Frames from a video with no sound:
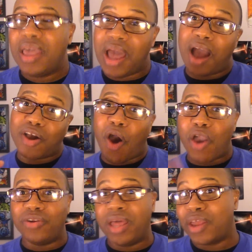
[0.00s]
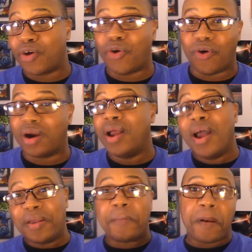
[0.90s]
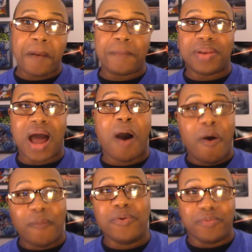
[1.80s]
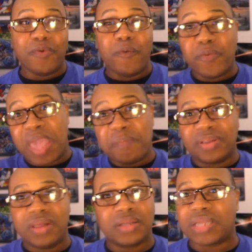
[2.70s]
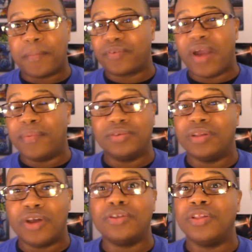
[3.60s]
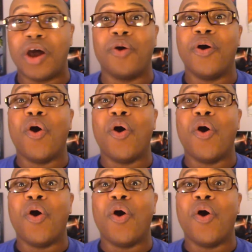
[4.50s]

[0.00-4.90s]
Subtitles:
yeah, I'll call you later or blah, blah, blah. We'll keep in touch type of crap. No.